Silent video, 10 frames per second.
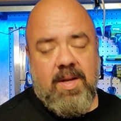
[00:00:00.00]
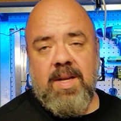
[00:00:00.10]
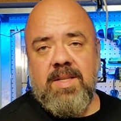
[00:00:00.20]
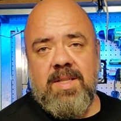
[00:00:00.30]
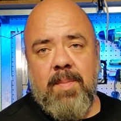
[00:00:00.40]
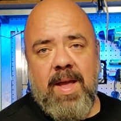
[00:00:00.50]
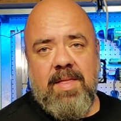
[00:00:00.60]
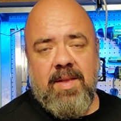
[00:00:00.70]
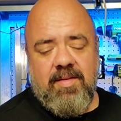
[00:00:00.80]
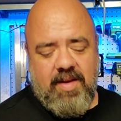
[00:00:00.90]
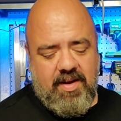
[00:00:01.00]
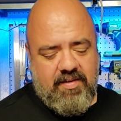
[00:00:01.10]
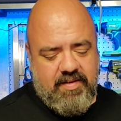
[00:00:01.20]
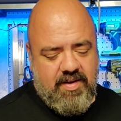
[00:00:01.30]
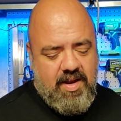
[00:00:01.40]
Samantha
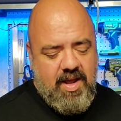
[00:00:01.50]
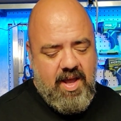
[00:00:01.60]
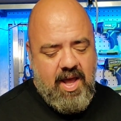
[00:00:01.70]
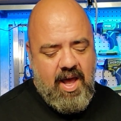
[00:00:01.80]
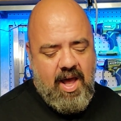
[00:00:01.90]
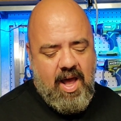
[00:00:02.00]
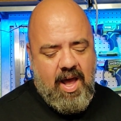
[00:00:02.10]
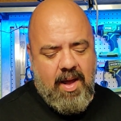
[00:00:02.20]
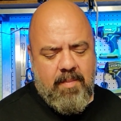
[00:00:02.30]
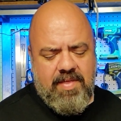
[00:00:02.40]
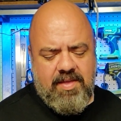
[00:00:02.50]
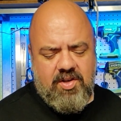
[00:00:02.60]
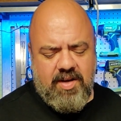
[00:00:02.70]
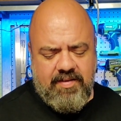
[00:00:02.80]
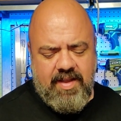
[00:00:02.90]
says, I'm
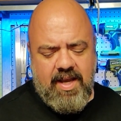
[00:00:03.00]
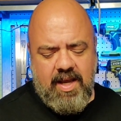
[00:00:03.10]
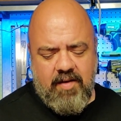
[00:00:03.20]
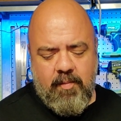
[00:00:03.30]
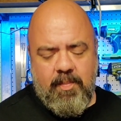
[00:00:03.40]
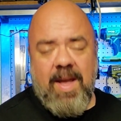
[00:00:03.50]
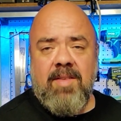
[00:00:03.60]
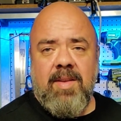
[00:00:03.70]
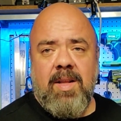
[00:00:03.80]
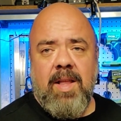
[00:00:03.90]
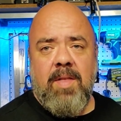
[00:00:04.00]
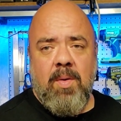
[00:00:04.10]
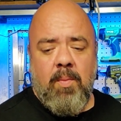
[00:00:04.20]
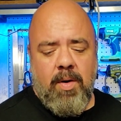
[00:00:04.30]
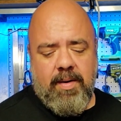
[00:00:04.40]
just thinking of basic leather
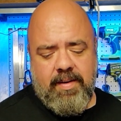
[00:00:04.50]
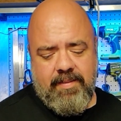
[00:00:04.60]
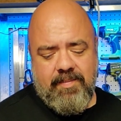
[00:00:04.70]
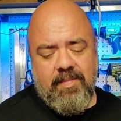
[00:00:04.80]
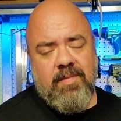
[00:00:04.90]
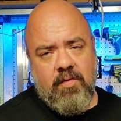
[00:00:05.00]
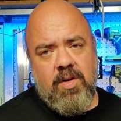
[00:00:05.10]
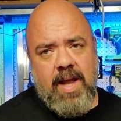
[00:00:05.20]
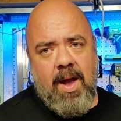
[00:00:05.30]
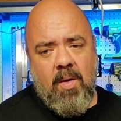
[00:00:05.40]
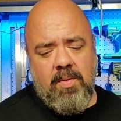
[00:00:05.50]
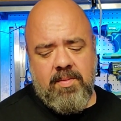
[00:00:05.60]
work for now.